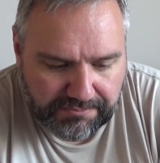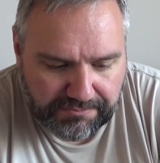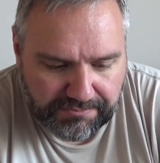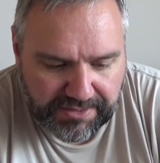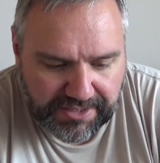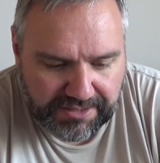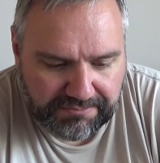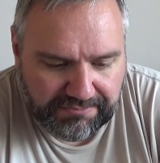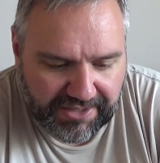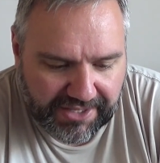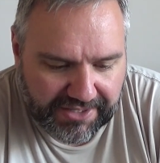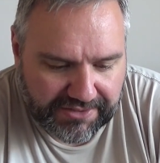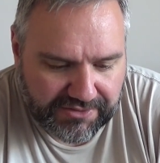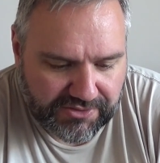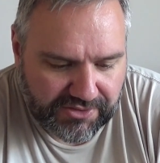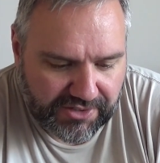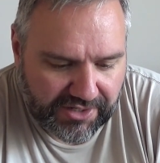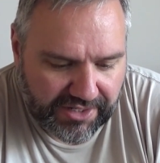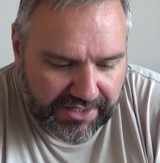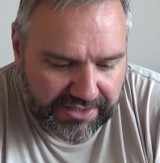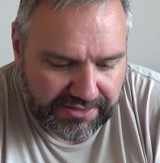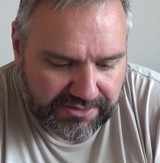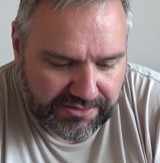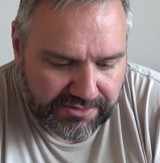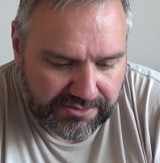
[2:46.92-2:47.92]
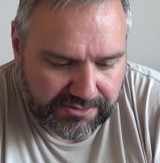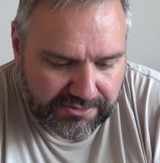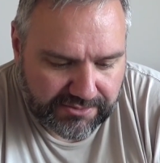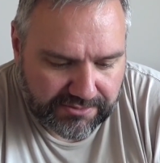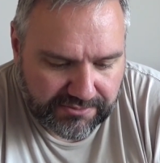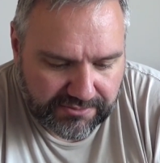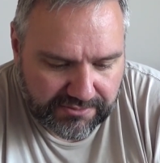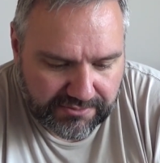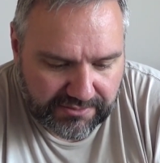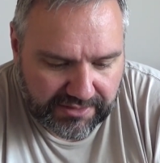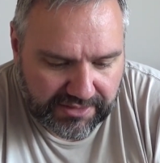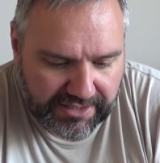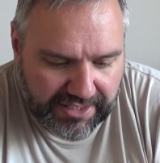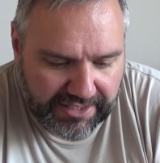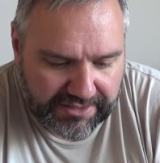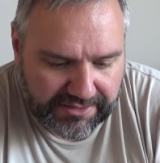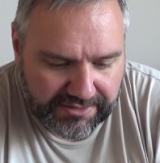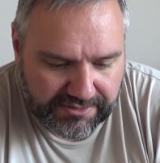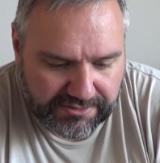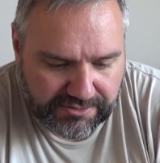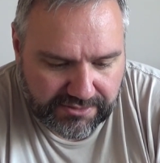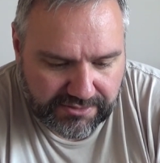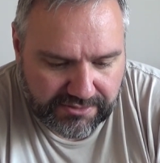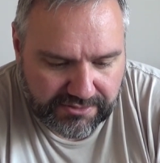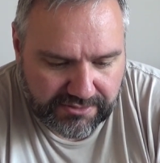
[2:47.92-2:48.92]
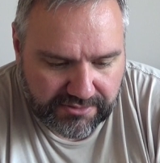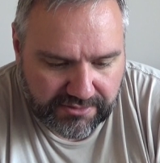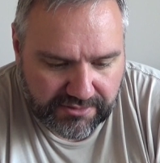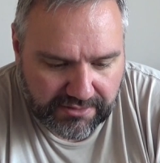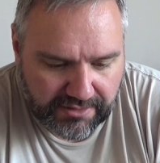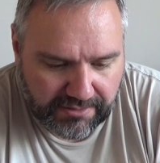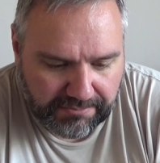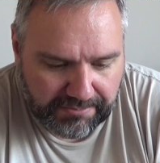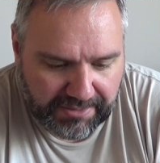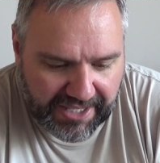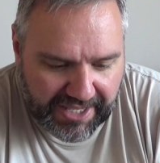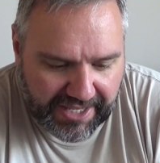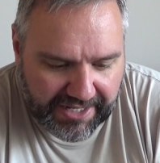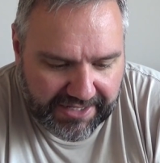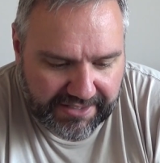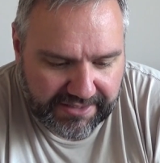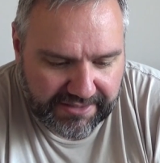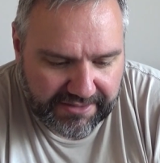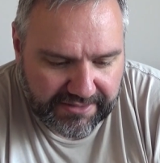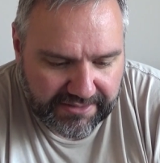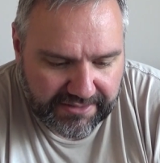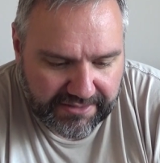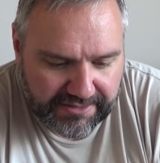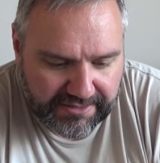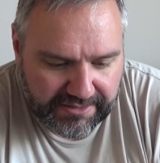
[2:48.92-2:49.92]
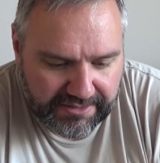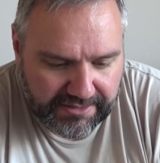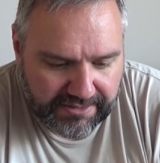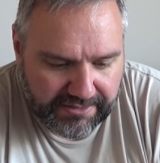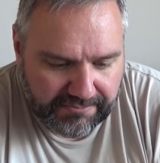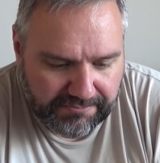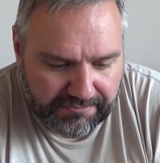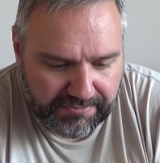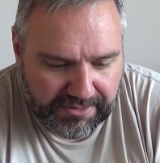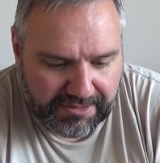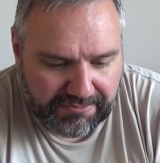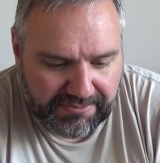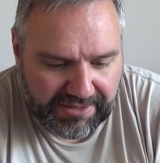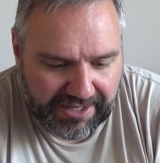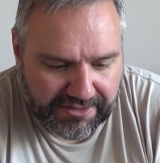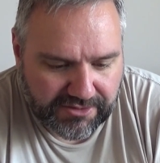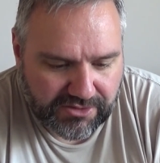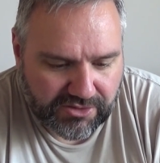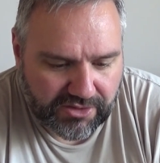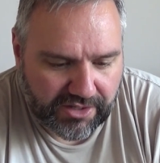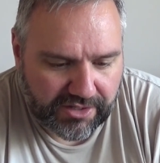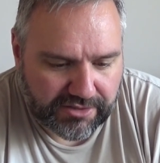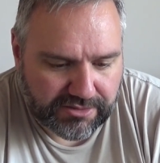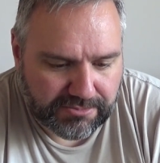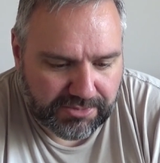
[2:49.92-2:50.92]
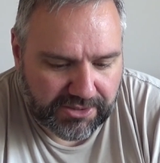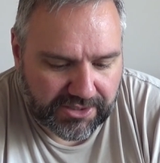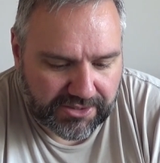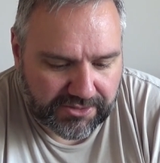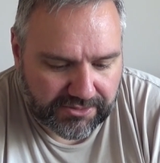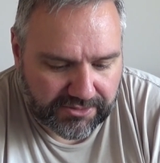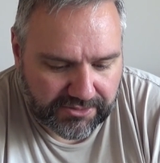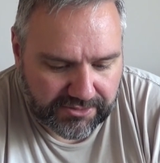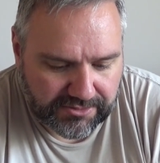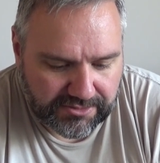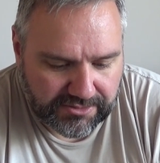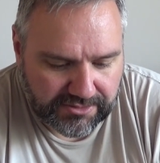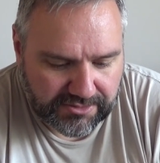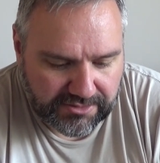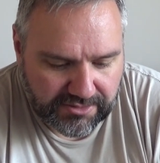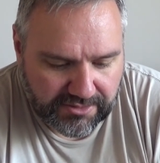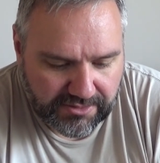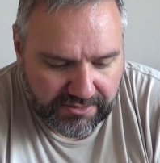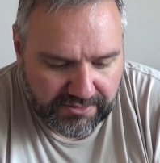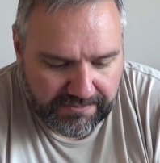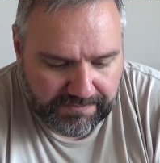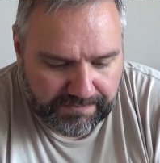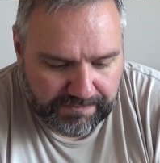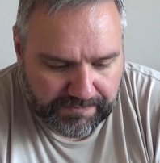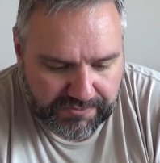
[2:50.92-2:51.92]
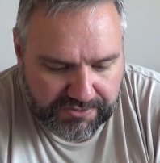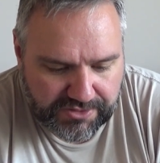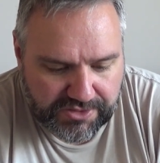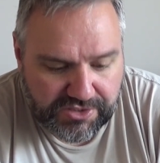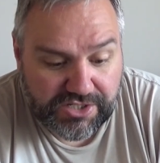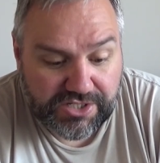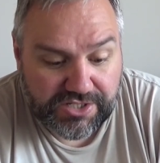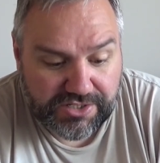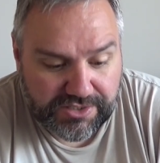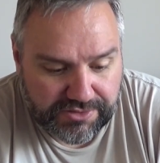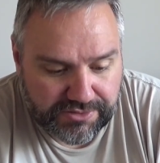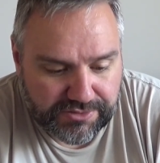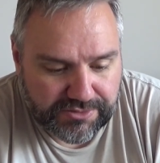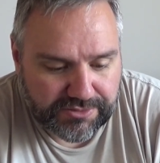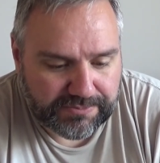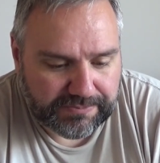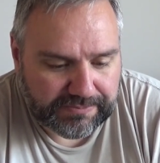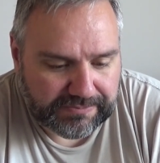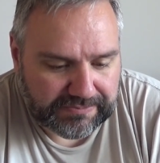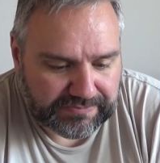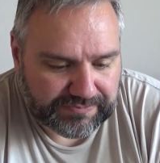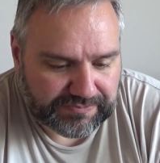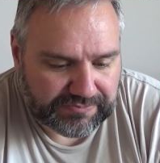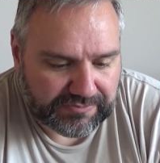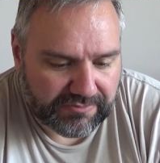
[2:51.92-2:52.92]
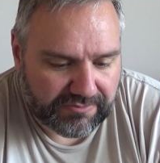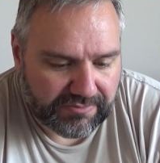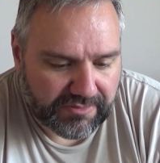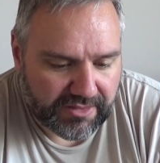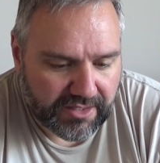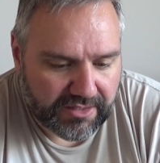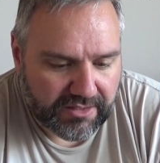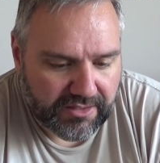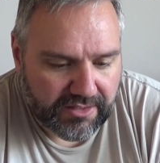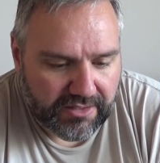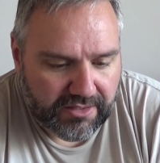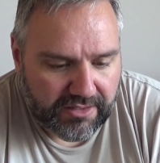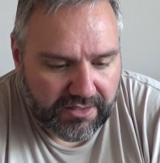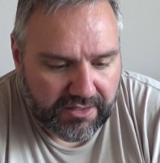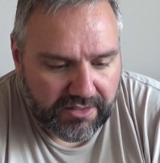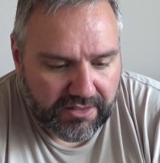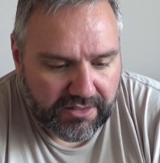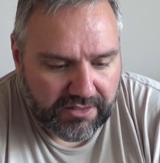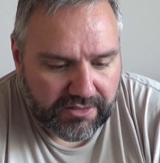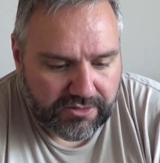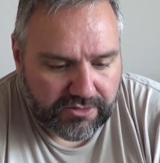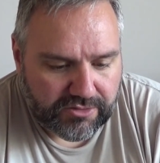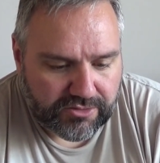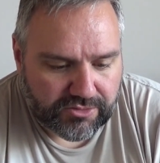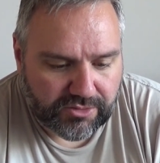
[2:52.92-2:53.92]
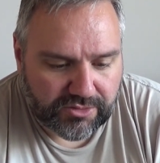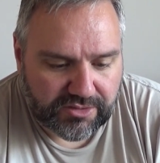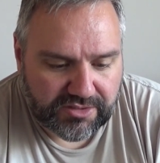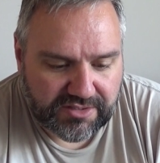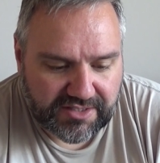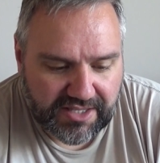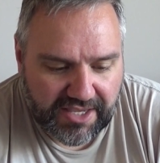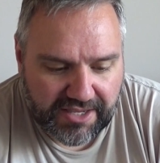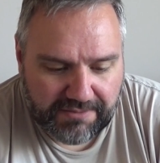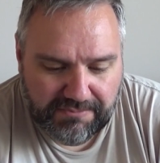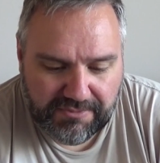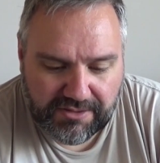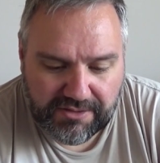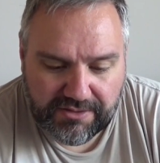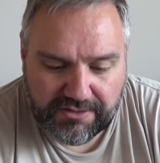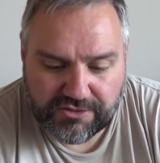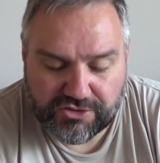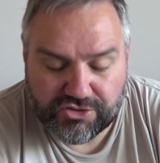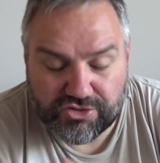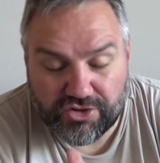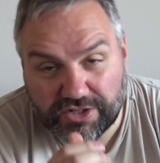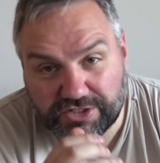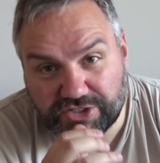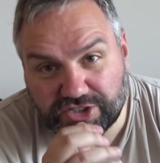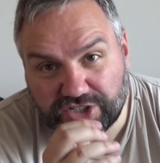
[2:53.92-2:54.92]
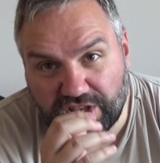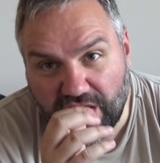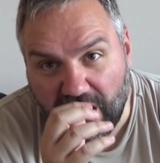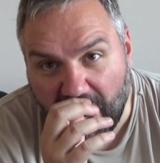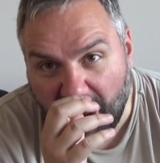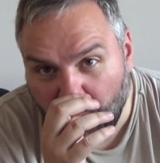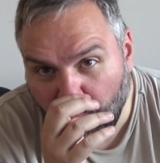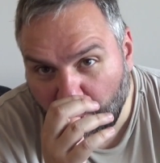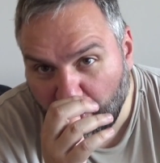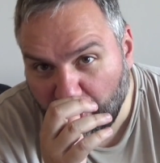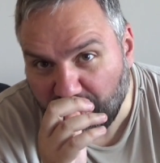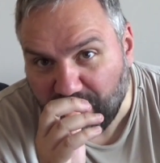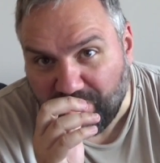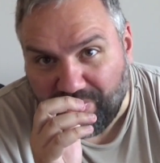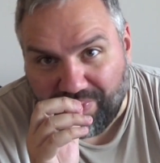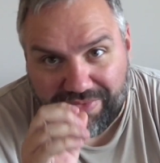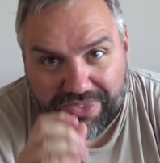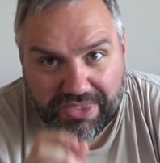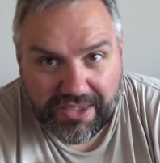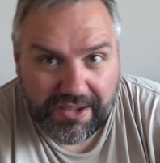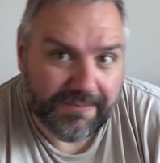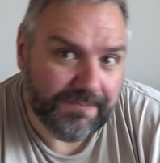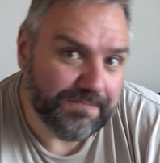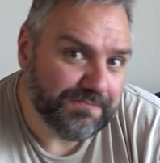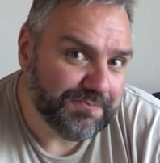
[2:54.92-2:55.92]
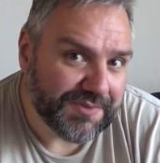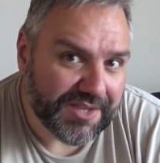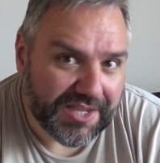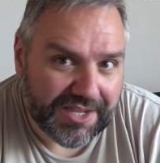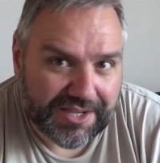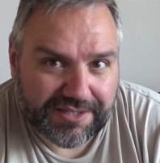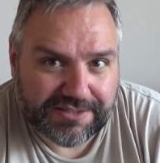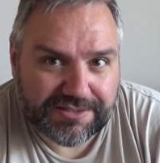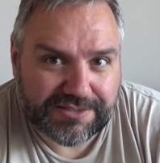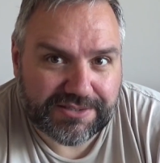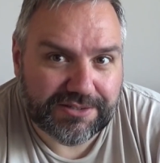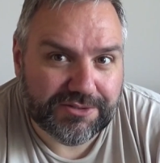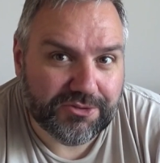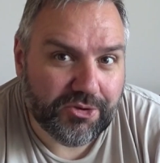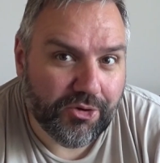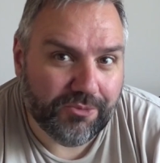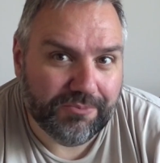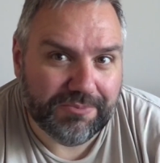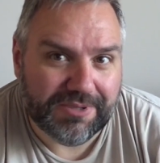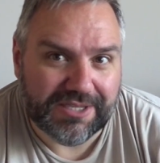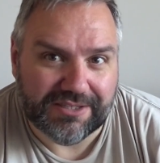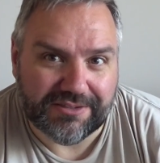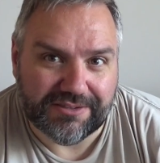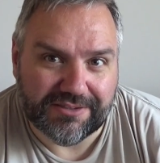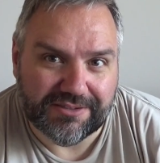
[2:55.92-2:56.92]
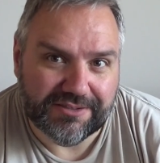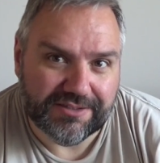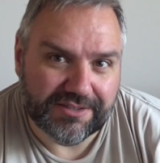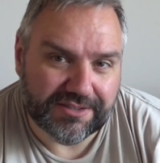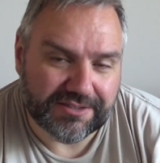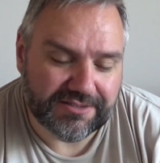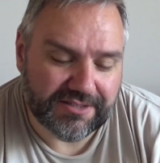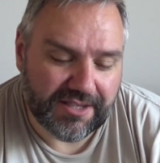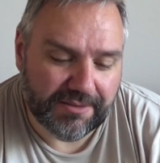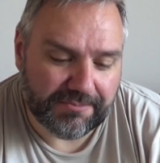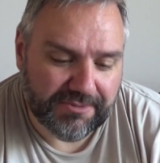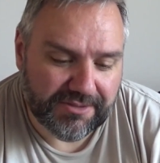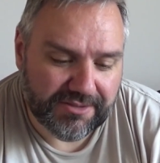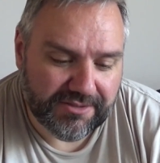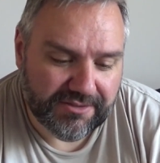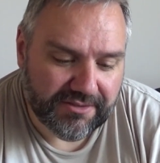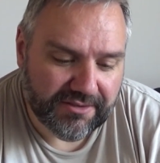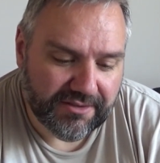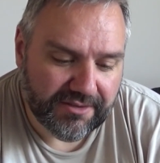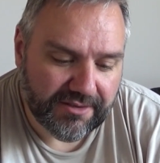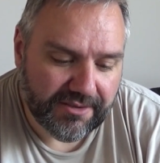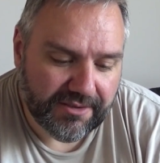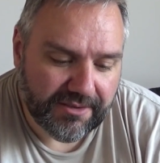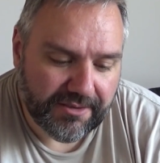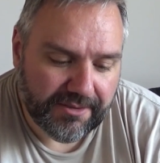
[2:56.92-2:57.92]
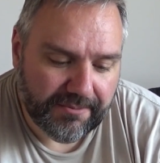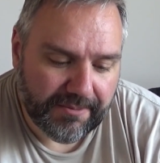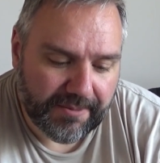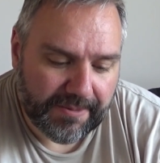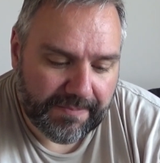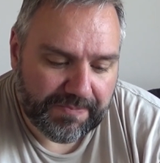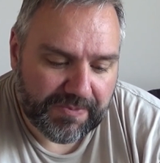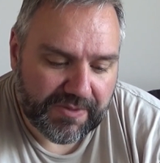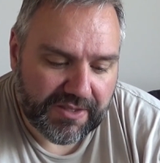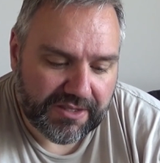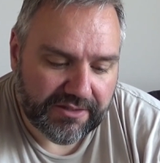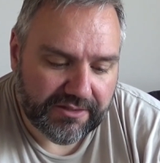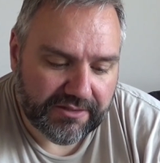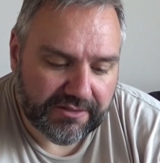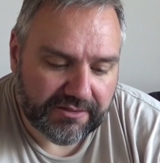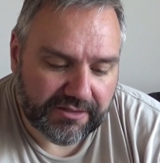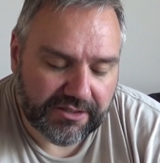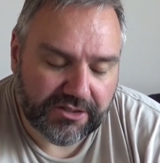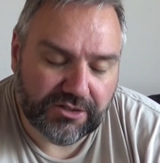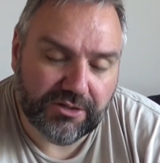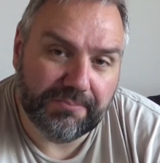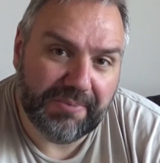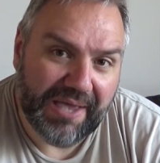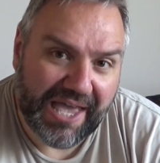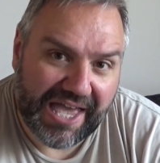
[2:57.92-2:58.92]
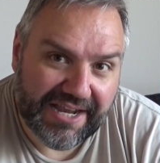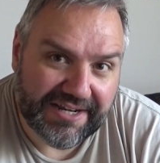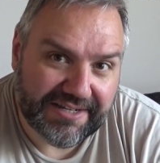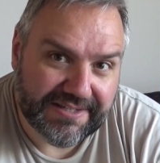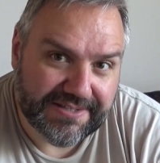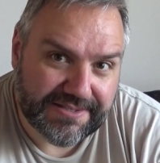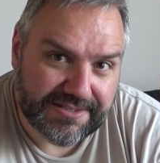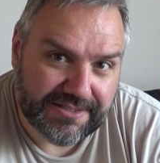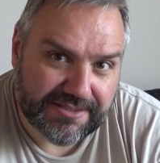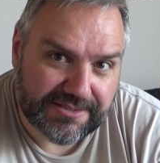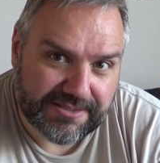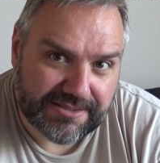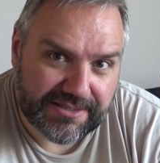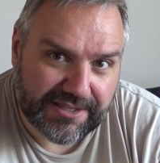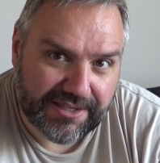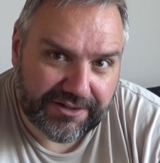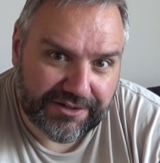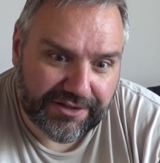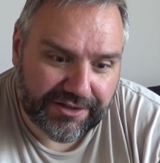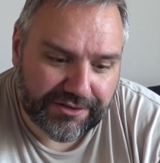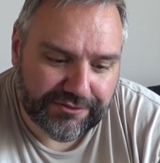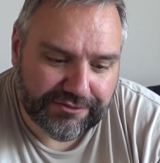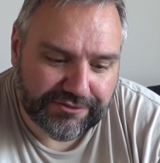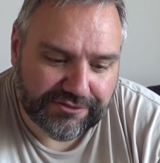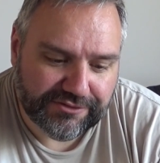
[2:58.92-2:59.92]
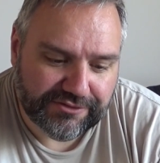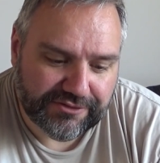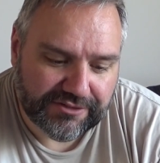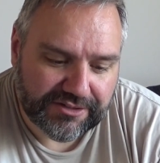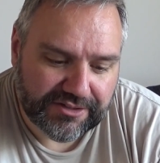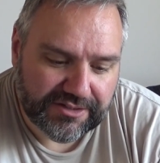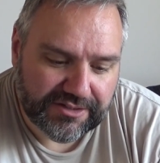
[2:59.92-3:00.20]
Big Mac sauce, lettuce, a patty, Big Mac sauce, pickles, cheese. So the same construction as the no meat, except little patties instead of